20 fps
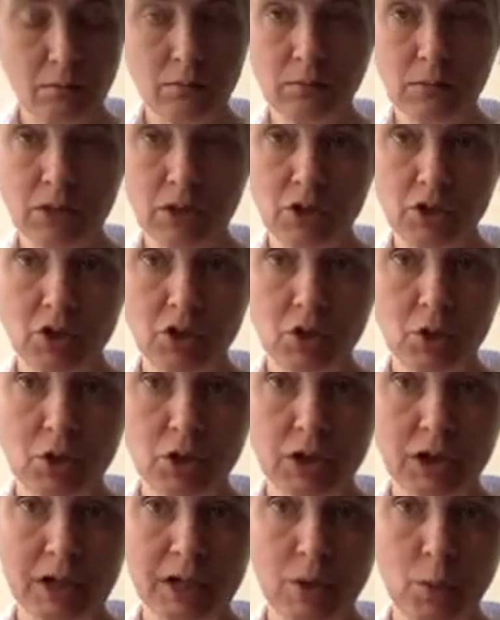is
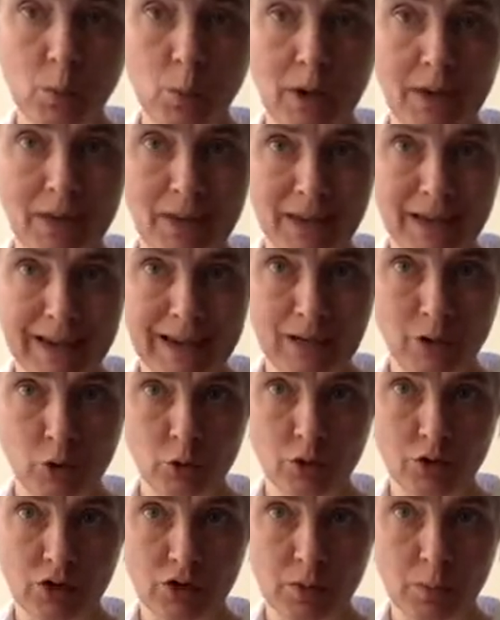usually where the neck
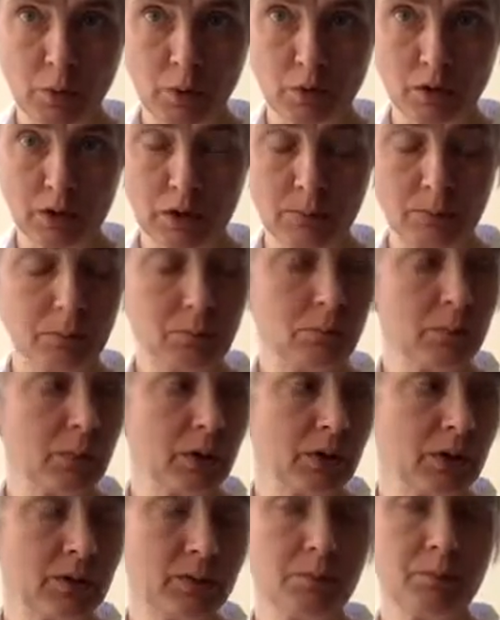joins the body,
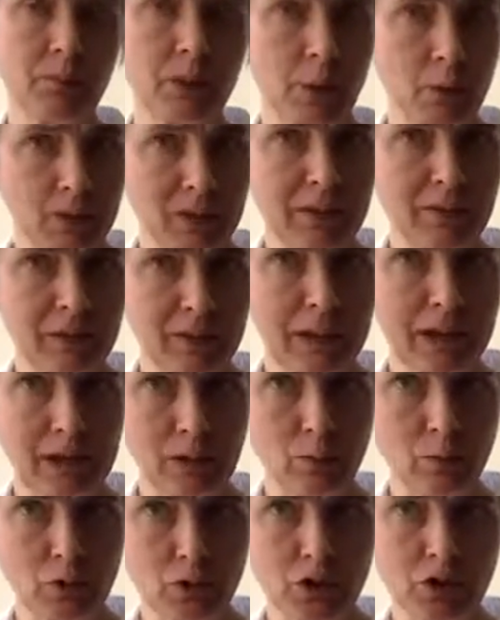but I would have a
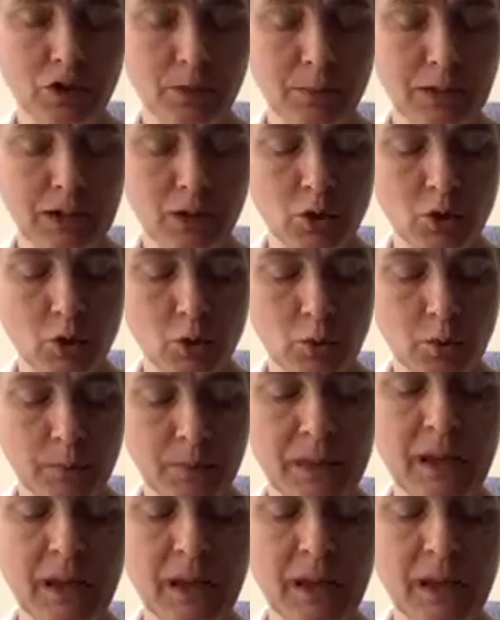count just to make sure.